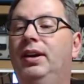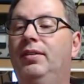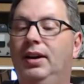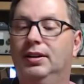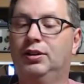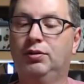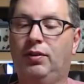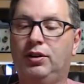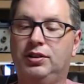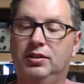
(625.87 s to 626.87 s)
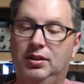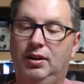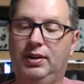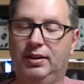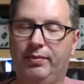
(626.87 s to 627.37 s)
I've got two versions
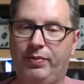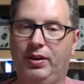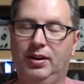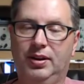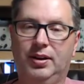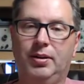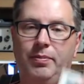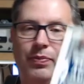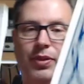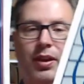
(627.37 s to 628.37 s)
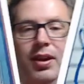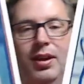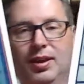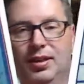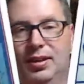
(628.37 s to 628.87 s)
of it.
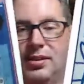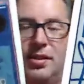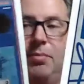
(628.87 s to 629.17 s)
This is the